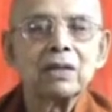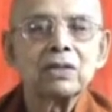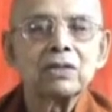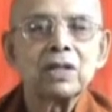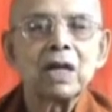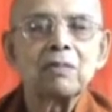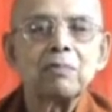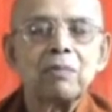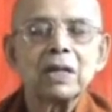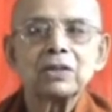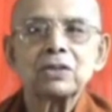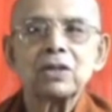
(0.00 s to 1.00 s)

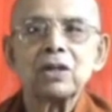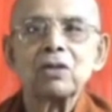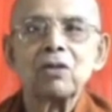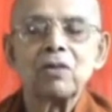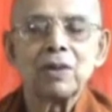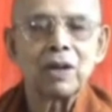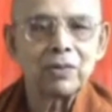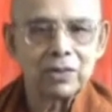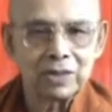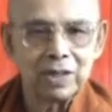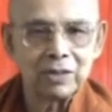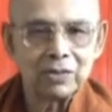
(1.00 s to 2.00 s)
self-mastery over
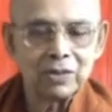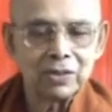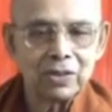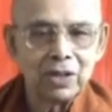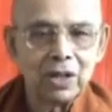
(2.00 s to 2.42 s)
ourselves.